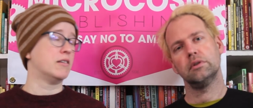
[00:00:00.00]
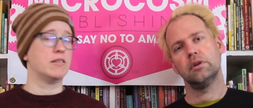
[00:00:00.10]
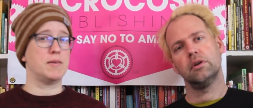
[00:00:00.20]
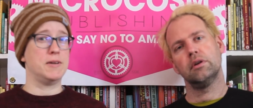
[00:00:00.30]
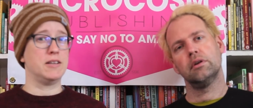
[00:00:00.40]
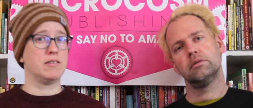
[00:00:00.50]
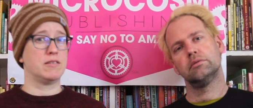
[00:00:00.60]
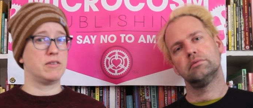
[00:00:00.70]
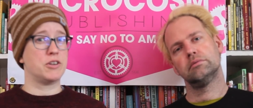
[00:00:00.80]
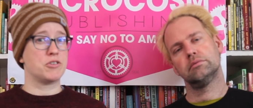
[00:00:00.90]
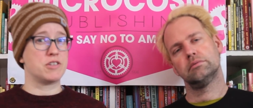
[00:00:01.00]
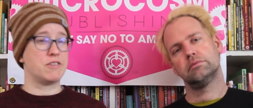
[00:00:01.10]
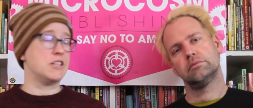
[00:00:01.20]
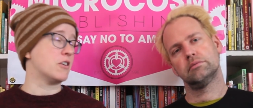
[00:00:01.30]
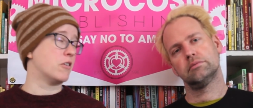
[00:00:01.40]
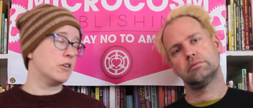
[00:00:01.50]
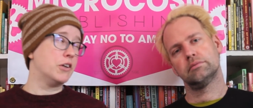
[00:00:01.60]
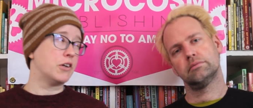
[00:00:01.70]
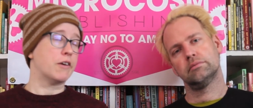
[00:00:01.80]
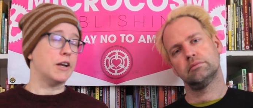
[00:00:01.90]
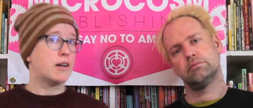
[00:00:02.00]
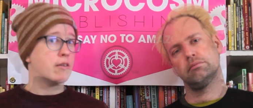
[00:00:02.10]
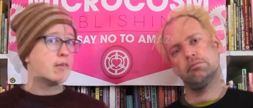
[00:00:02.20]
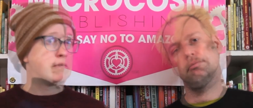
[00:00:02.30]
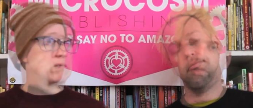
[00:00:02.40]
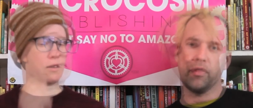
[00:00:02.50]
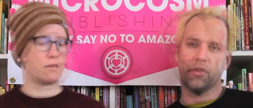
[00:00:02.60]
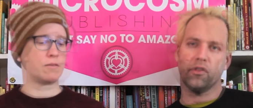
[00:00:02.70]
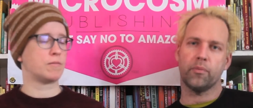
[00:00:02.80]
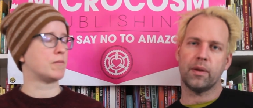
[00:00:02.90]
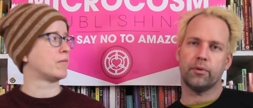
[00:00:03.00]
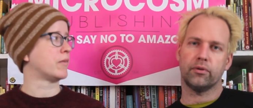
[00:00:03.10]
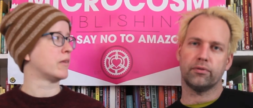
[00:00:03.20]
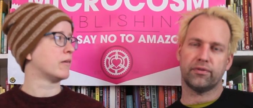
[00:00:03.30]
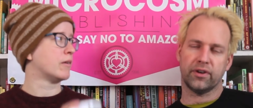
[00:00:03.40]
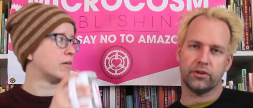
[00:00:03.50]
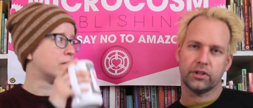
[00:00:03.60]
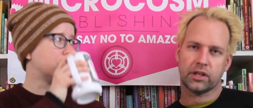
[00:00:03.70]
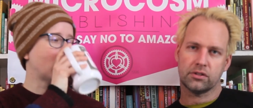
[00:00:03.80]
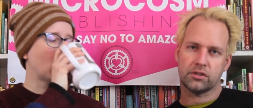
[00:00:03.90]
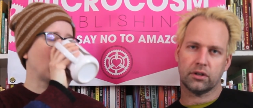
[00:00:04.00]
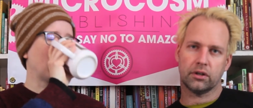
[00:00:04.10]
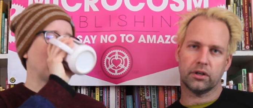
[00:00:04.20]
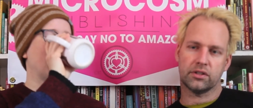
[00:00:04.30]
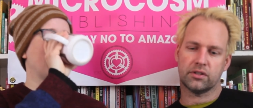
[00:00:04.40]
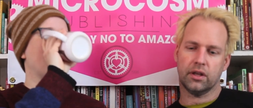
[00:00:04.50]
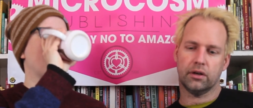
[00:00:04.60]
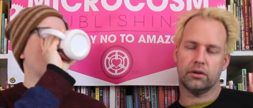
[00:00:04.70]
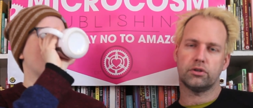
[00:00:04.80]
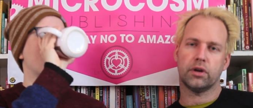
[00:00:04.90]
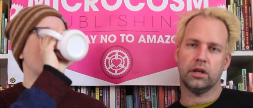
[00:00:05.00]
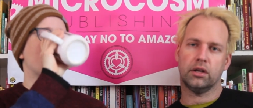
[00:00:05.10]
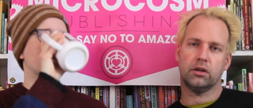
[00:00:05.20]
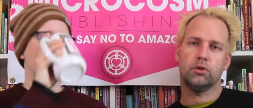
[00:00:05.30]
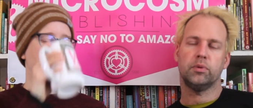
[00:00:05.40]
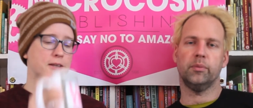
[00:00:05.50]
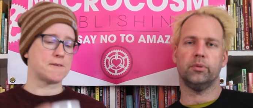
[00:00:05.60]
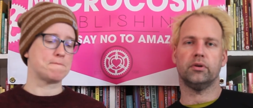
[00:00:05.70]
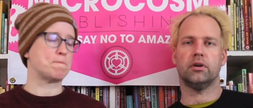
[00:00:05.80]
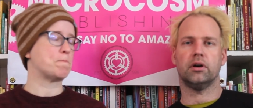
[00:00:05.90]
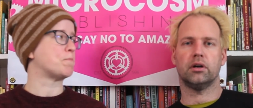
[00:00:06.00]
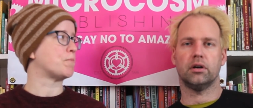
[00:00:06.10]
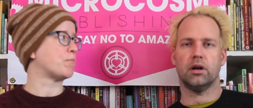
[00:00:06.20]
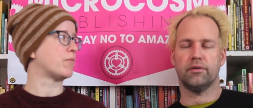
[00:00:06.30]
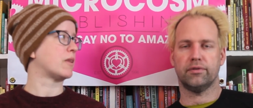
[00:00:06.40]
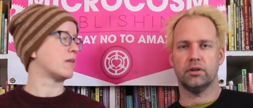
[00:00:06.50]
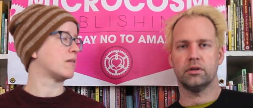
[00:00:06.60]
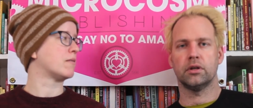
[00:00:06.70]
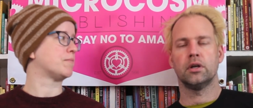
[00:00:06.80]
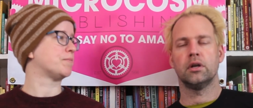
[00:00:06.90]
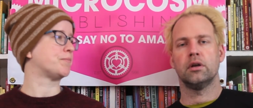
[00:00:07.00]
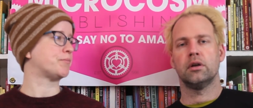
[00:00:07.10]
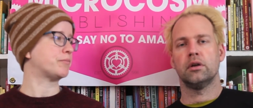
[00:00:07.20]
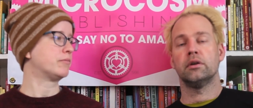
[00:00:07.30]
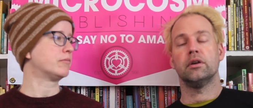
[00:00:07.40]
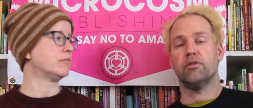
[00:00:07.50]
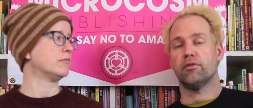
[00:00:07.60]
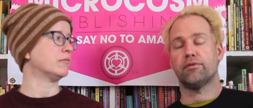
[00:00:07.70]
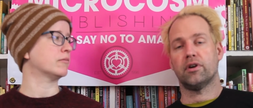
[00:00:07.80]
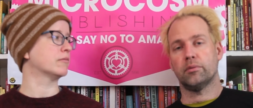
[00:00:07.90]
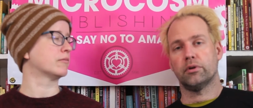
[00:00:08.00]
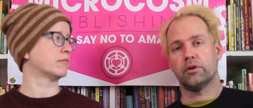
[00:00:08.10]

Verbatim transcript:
Speaker 1: I mean, interest rates are really good right now.
Speaker 2: The thing that people fail to consider is that training new people are often is a far more